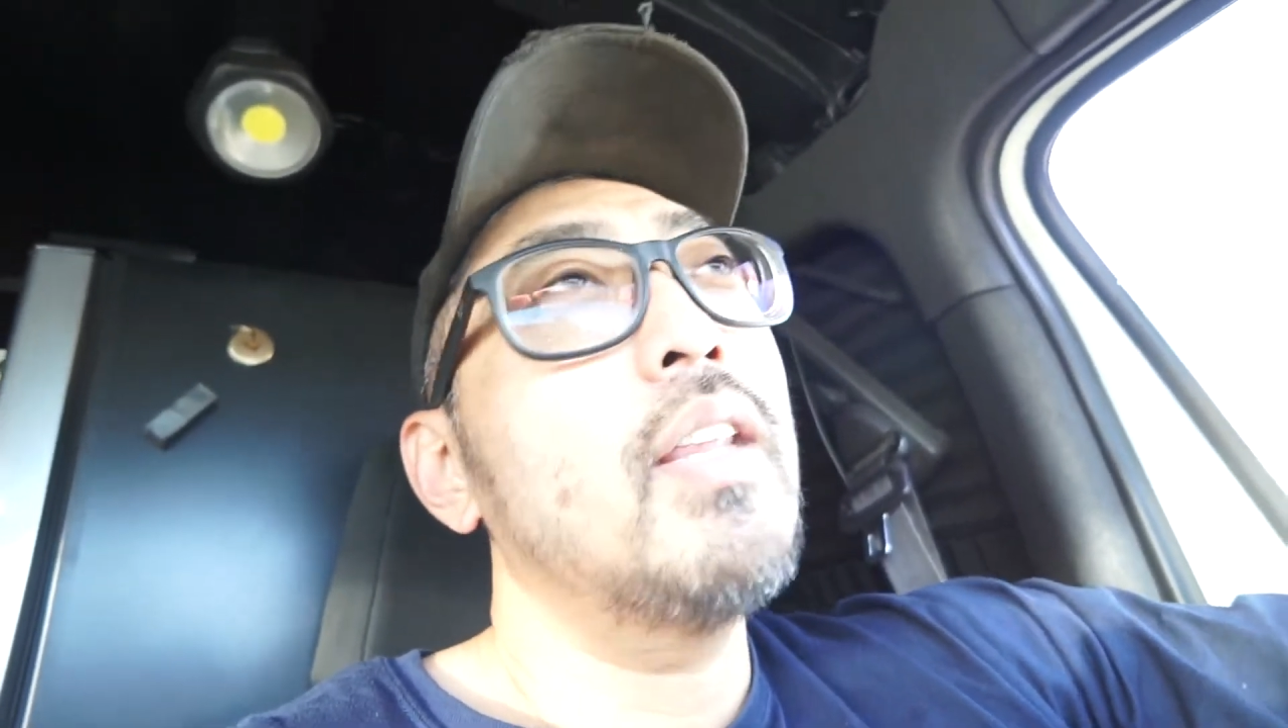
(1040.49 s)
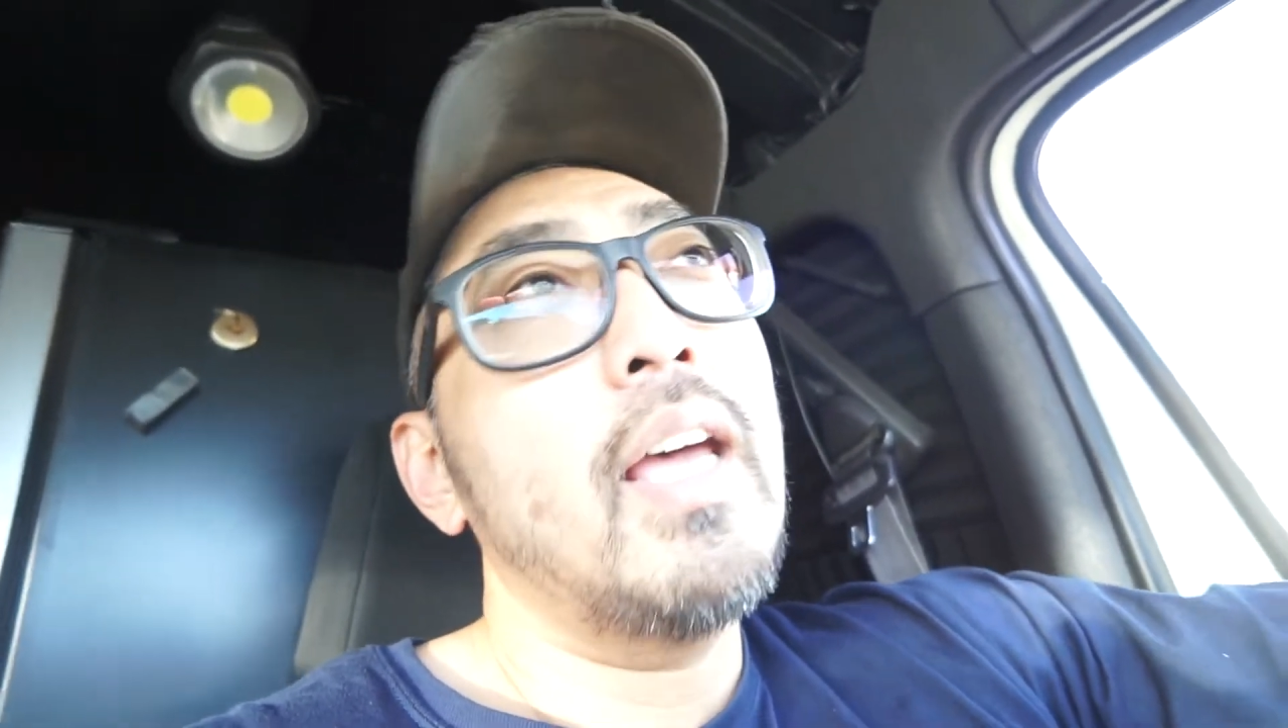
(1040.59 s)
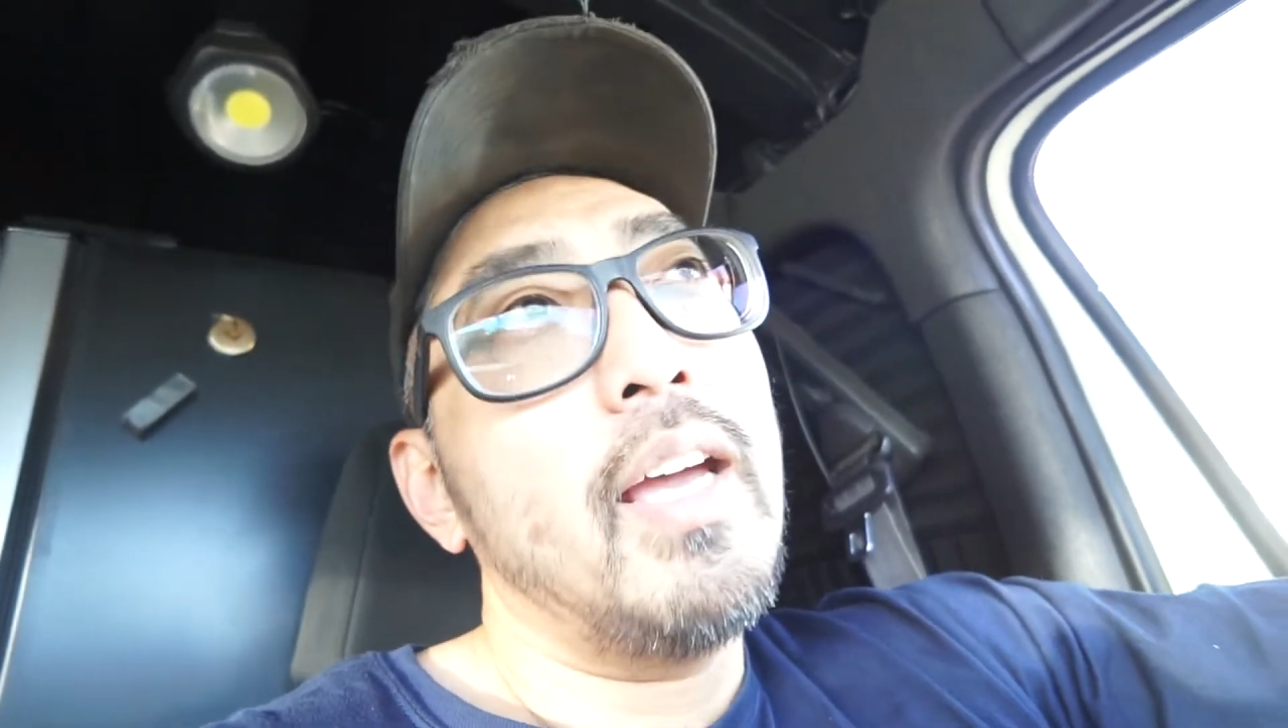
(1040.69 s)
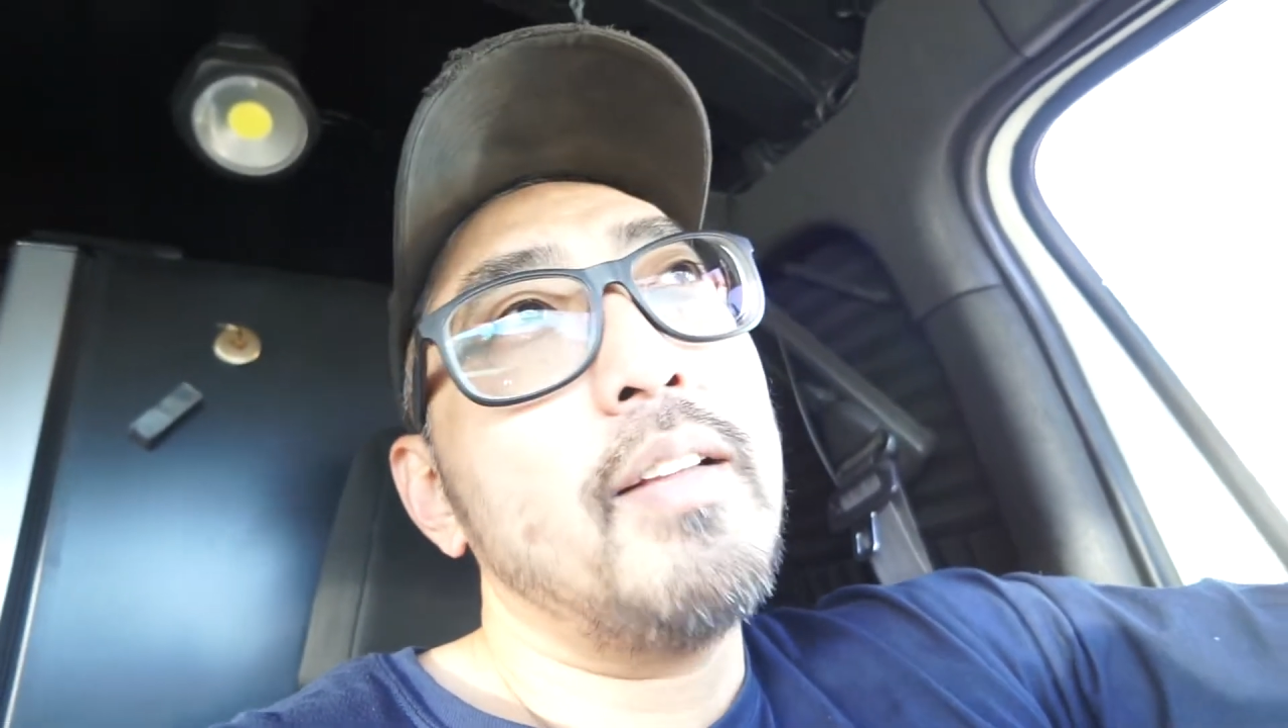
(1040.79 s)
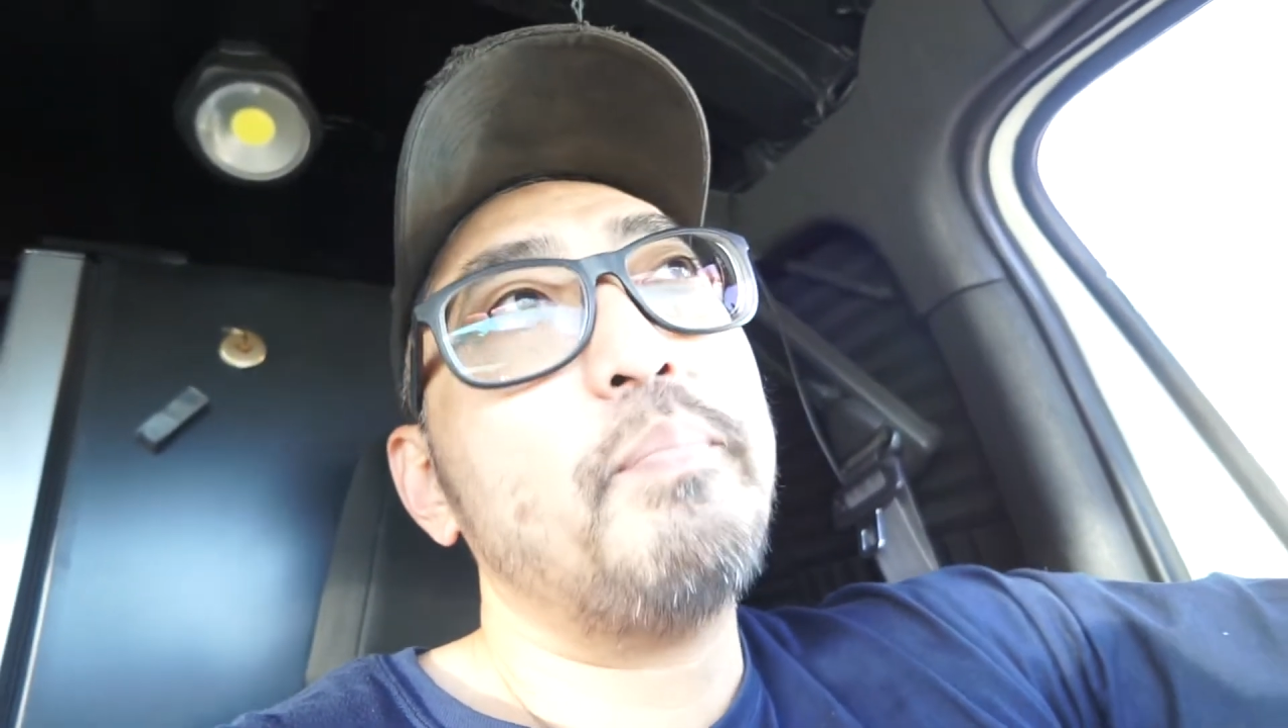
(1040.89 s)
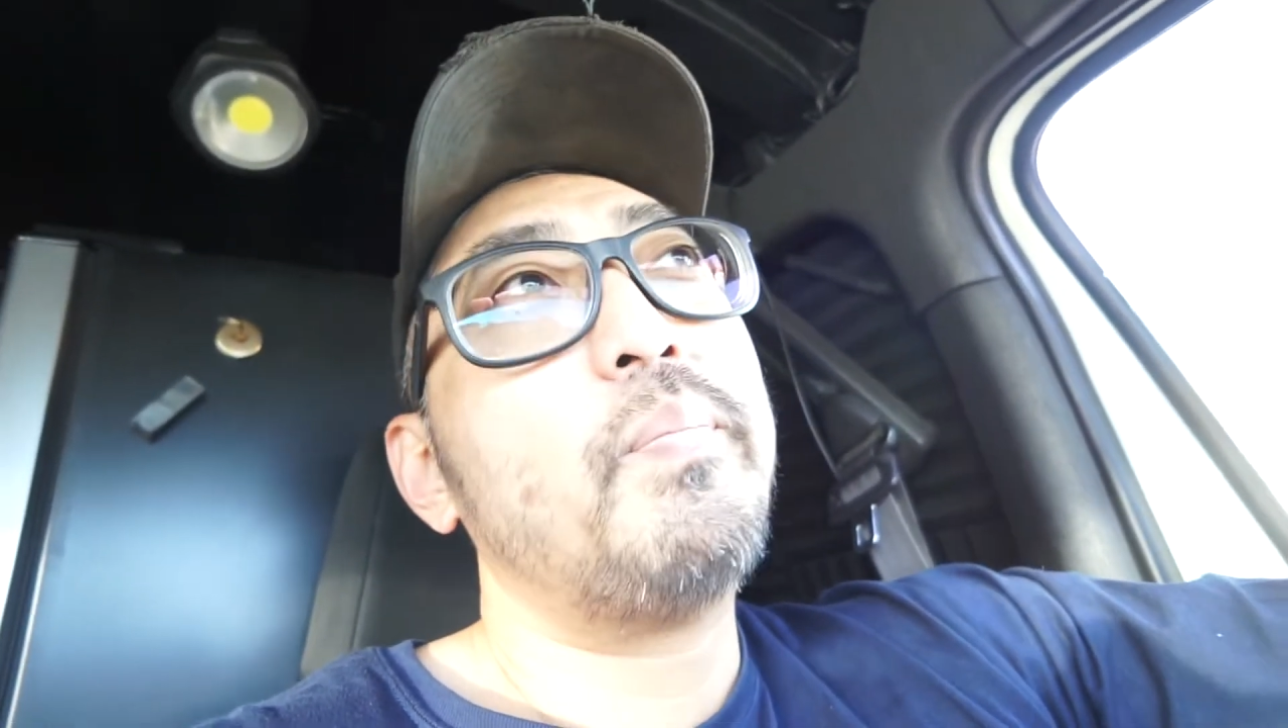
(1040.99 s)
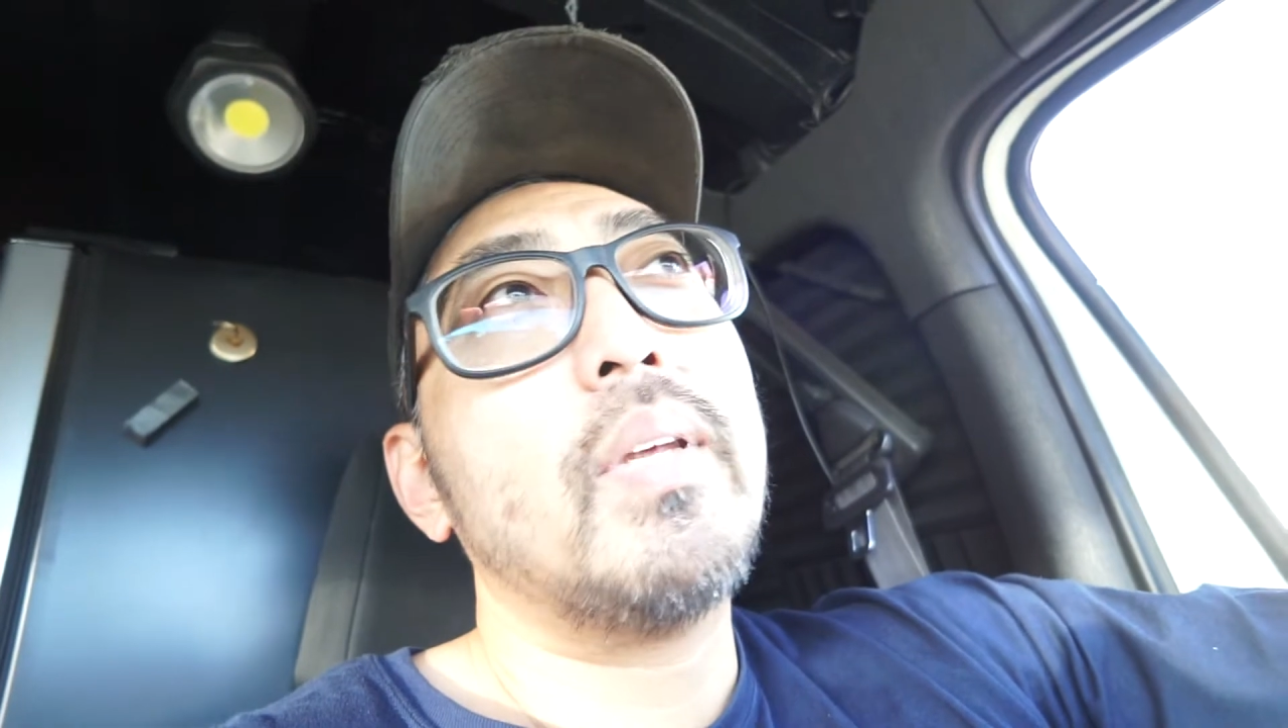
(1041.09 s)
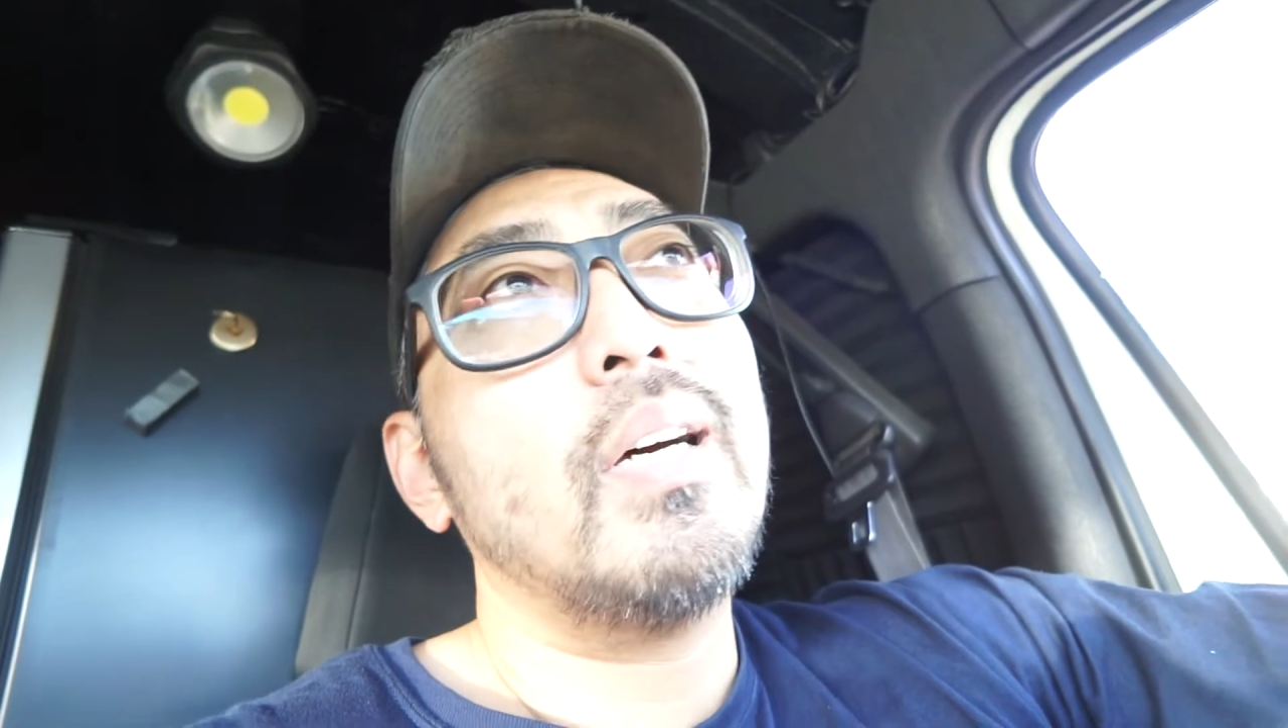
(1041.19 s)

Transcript: then,